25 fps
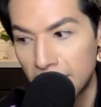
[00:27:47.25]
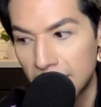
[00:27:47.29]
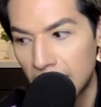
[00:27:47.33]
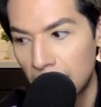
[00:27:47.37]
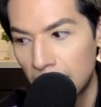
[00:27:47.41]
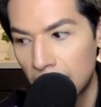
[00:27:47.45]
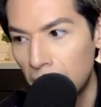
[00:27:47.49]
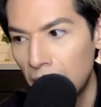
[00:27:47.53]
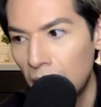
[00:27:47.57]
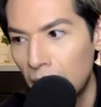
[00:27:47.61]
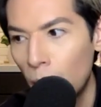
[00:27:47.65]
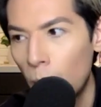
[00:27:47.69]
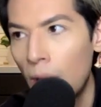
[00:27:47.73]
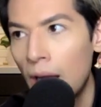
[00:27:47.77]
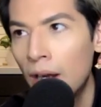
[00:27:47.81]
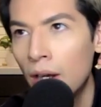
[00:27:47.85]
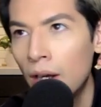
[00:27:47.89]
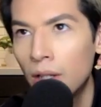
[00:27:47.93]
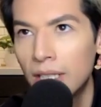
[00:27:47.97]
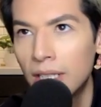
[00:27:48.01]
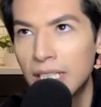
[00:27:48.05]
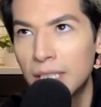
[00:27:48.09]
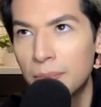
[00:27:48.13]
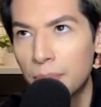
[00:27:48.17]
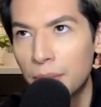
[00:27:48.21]
And I'm like, why are
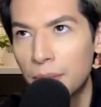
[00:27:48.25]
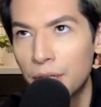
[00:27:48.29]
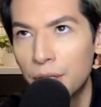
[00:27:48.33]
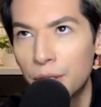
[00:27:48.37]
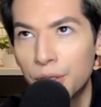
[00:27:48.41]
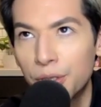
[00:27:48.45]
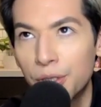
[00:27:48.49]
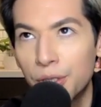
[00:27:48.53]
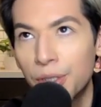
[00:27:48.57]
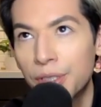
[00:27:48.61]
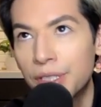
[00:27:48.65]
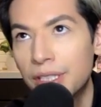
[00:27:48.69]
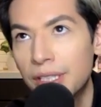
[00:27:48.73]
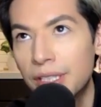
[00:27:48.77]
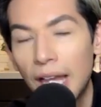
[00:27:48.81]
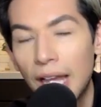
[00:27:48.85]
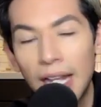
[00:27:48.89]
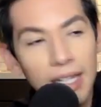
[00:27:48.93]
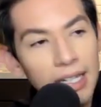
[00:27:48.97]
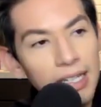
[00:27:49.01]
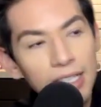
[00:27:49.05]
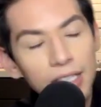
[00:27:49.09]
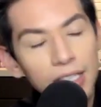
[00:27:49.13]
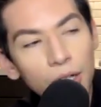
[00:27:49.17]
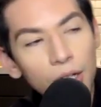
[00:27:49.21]
all these producers
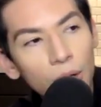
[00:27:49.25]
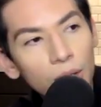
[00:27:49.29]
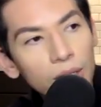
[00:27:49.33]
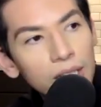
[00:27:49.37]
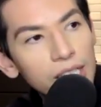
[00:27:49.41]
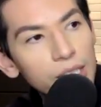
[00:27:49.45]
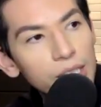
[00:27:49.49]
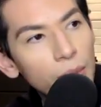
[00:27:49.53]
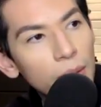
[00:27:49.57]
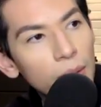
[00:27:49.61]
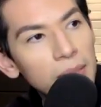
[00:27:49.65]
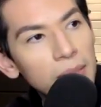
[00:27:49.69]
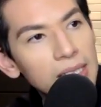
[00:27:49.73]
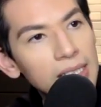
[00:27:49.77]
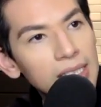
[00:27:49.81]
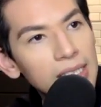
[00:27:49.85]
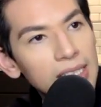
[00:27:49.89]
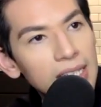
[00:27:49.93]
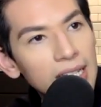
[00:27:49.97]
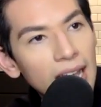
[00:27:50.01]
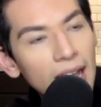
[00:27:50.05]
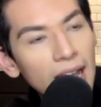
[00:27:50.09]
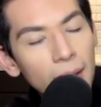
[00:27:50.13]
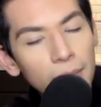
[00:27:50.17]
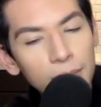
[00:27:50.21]
sliding into all these women's
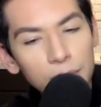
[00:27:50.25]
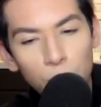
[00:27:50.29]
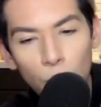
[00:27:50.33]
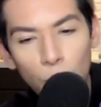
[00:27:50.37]
DMs?